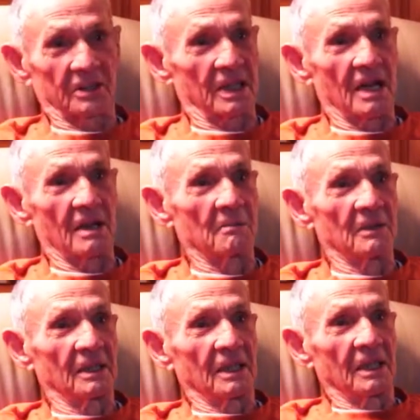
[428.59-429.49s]
the
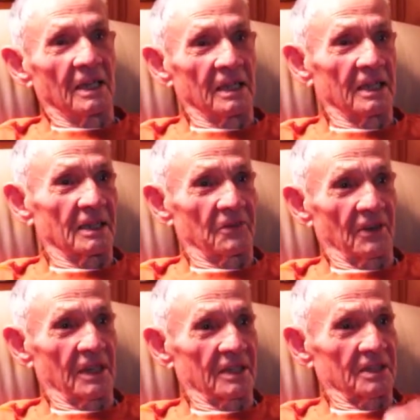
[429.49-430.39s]
time. And if
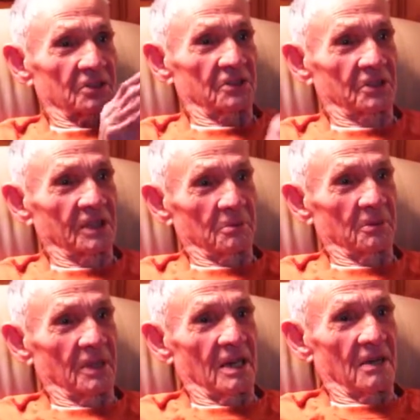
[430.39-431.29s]
I can just skip
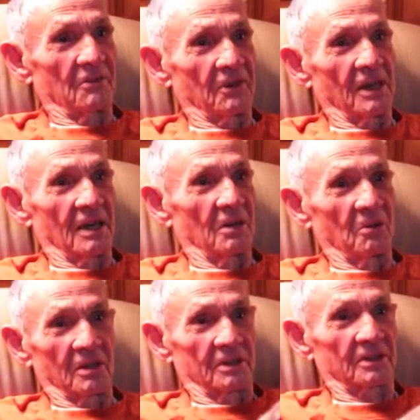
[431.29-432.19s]
around and find out
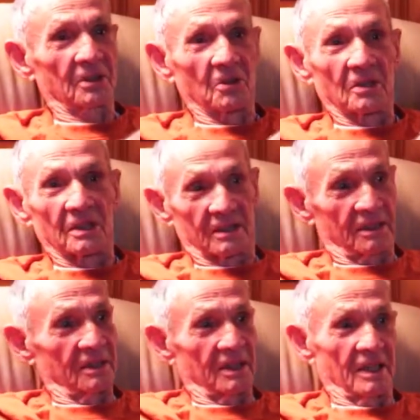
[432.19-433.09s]
what the score is
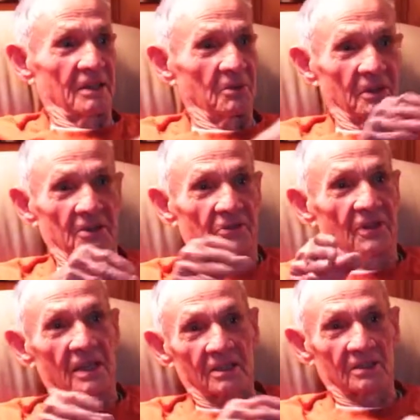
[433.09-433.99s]
here today or what the
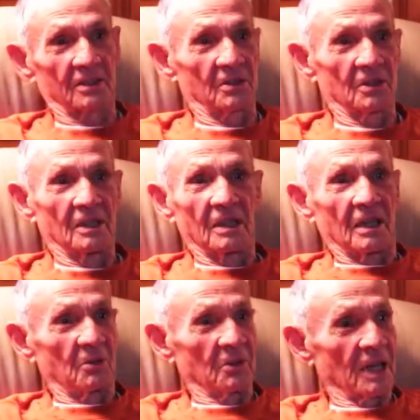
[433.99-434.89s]
final That's score, good.
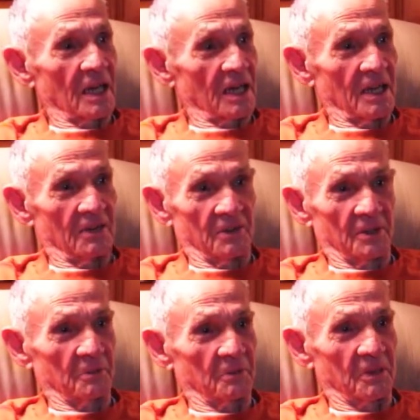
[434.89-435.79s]
without having
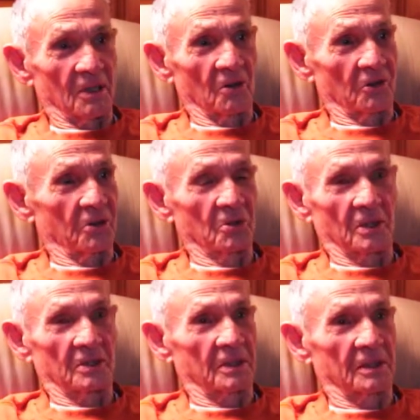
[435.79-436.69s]
to go through
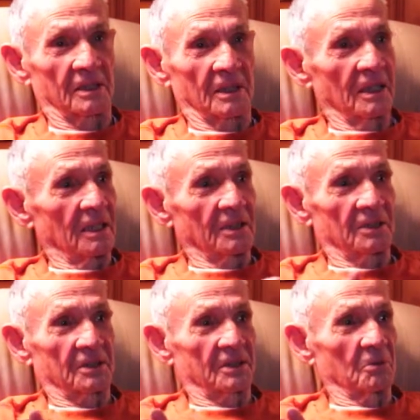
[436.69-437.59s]
the.
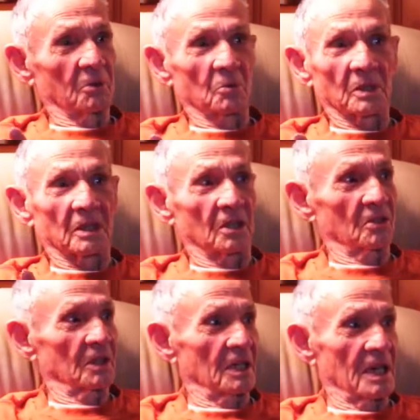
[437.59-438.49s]
When we'd
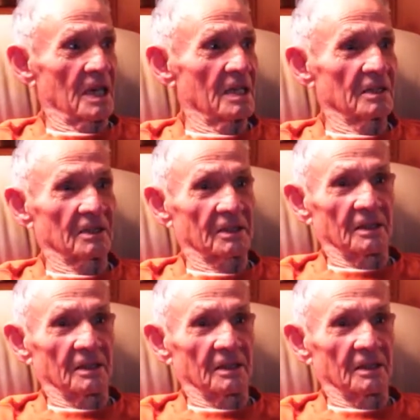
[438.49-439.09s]
go to Atlanta,